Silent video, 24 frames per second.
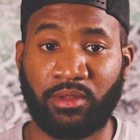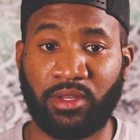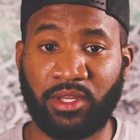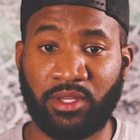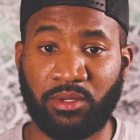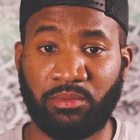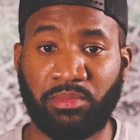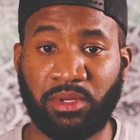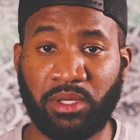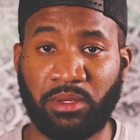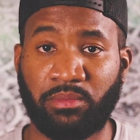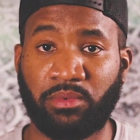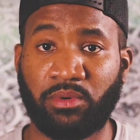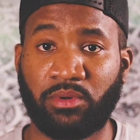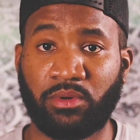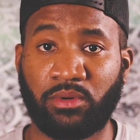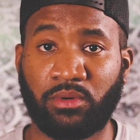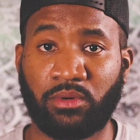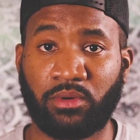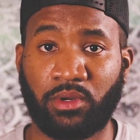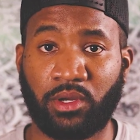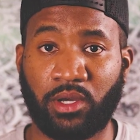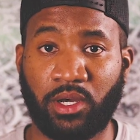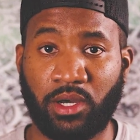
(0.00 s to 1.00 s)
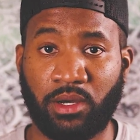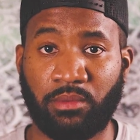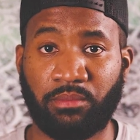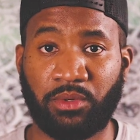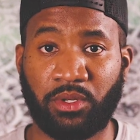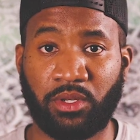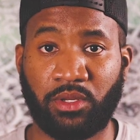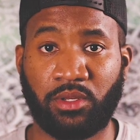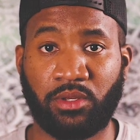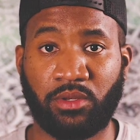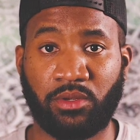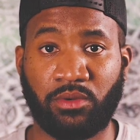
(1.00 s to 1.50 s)
These people
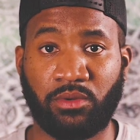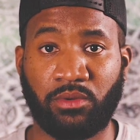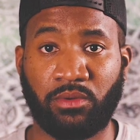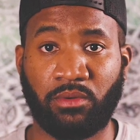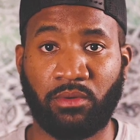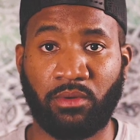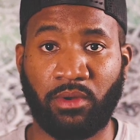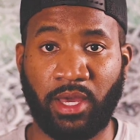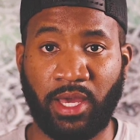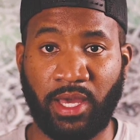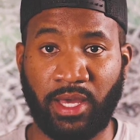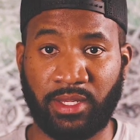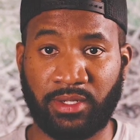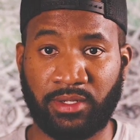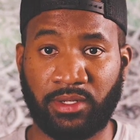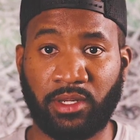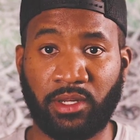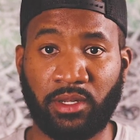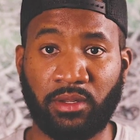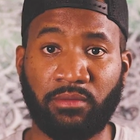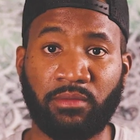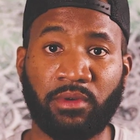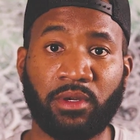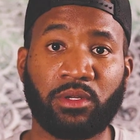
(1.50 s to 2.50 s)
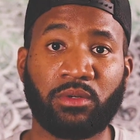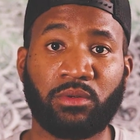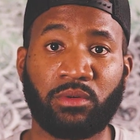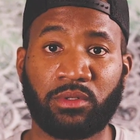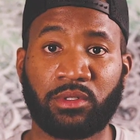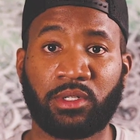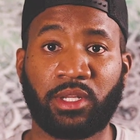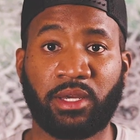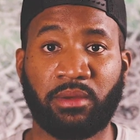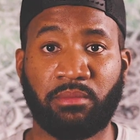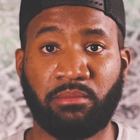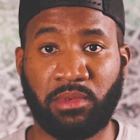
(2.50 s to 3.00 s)
come to you as
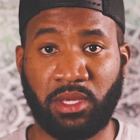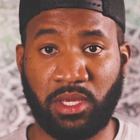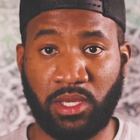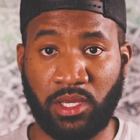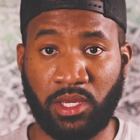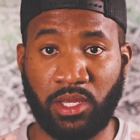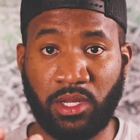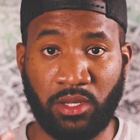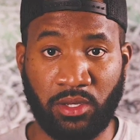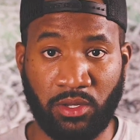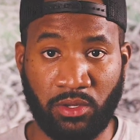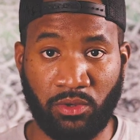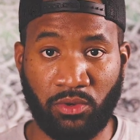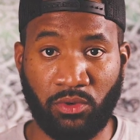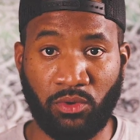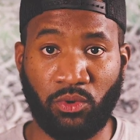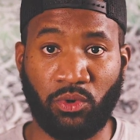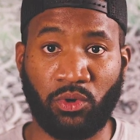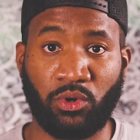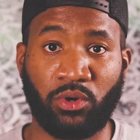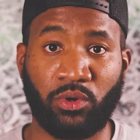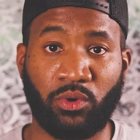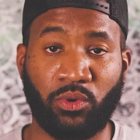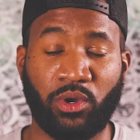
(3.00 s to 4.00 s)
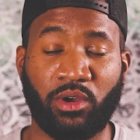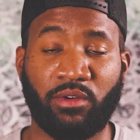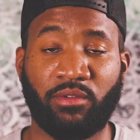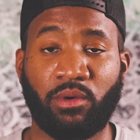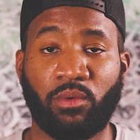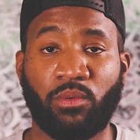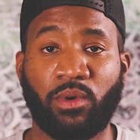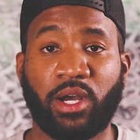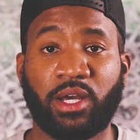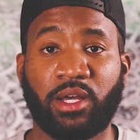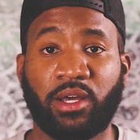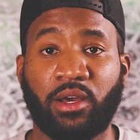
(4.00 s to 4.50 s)
individuals like me and you, or
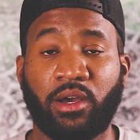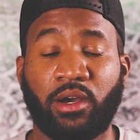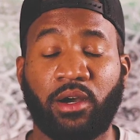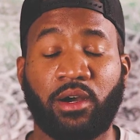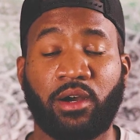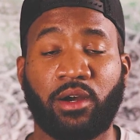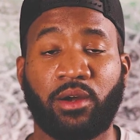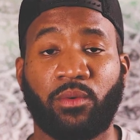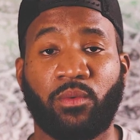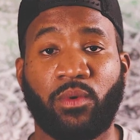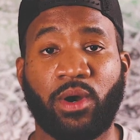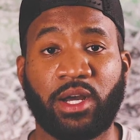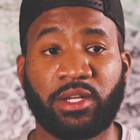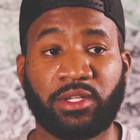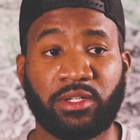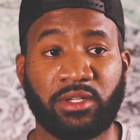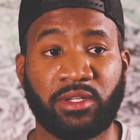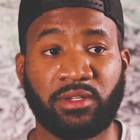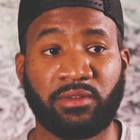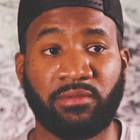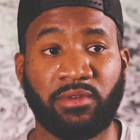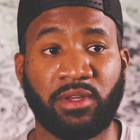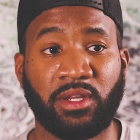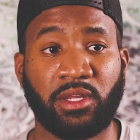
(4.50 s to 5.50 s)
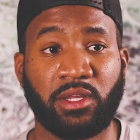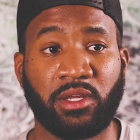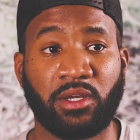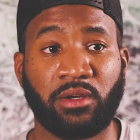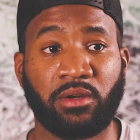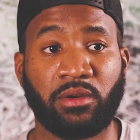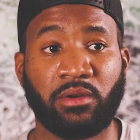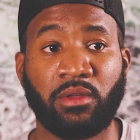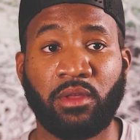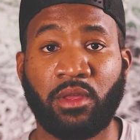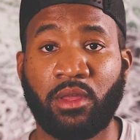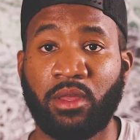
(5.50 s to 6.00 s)
whoever are watching this
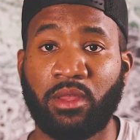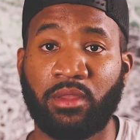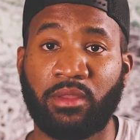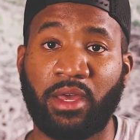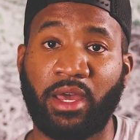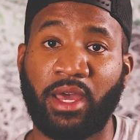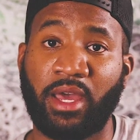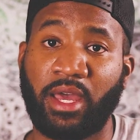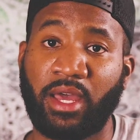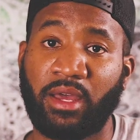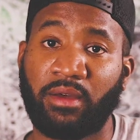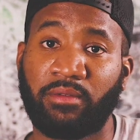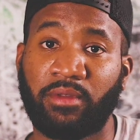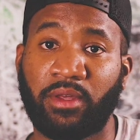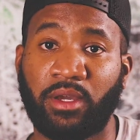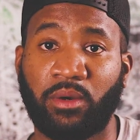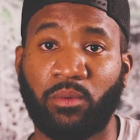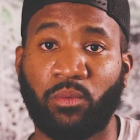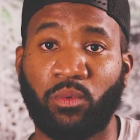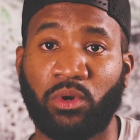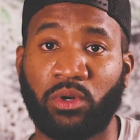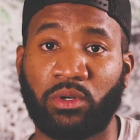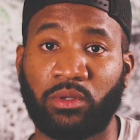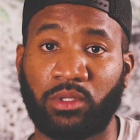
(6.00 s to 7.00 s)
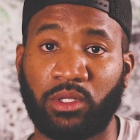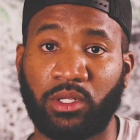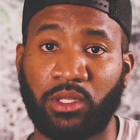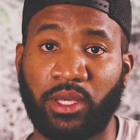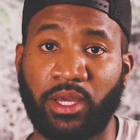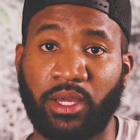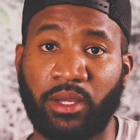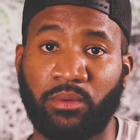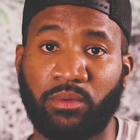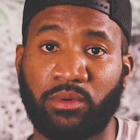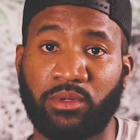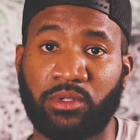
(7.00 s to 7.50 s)
video, that have that worldly
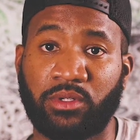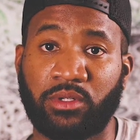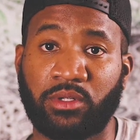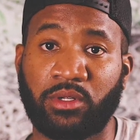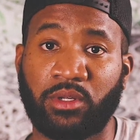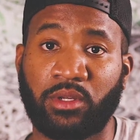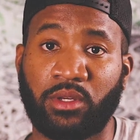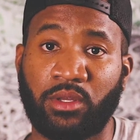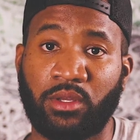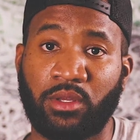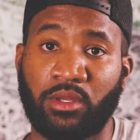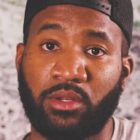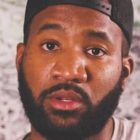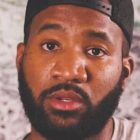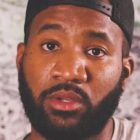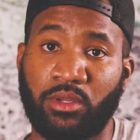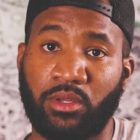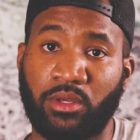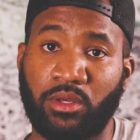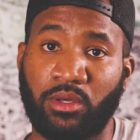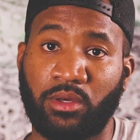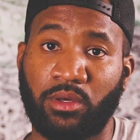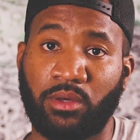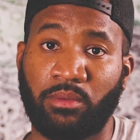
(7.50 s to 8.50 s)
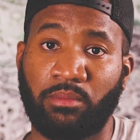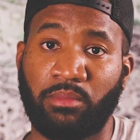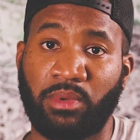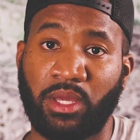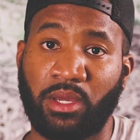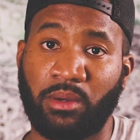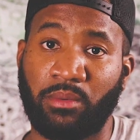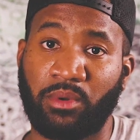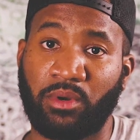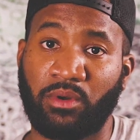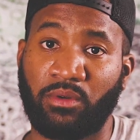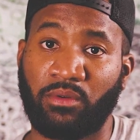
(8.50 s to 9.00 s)
language to
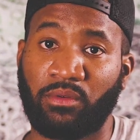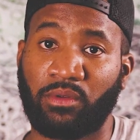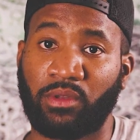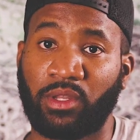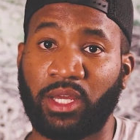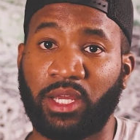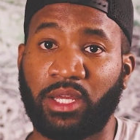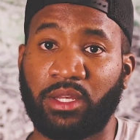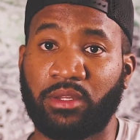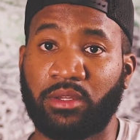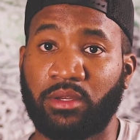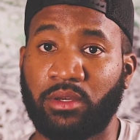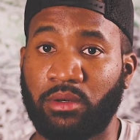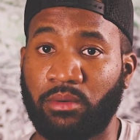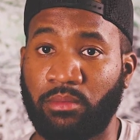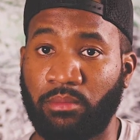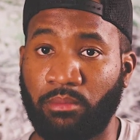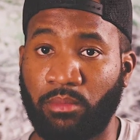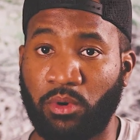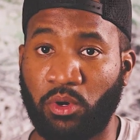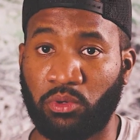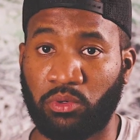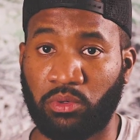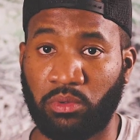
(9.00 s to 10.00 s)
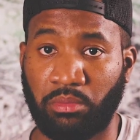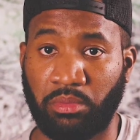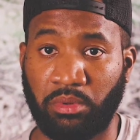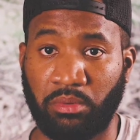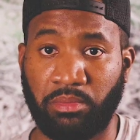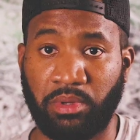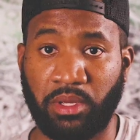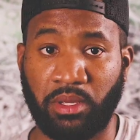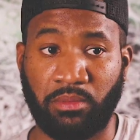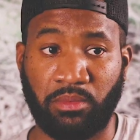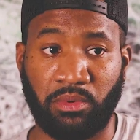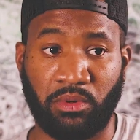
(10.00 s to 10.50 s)
be able to relate to
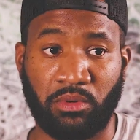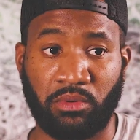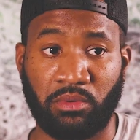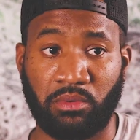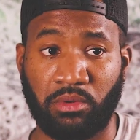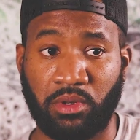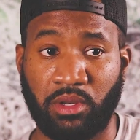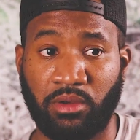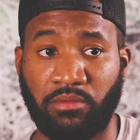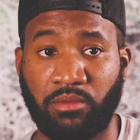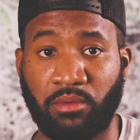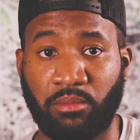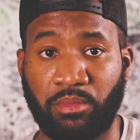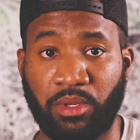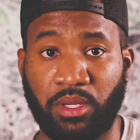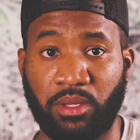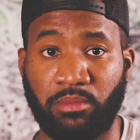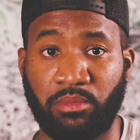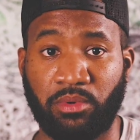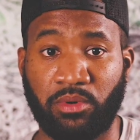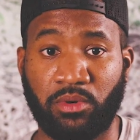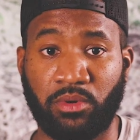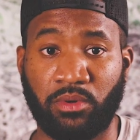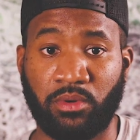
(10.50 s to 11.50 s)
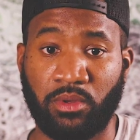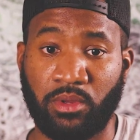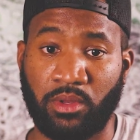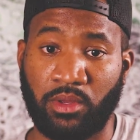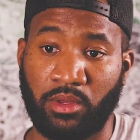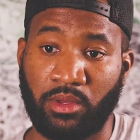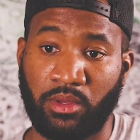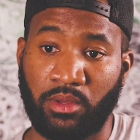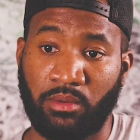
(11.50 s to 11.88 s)
multiple people, different people.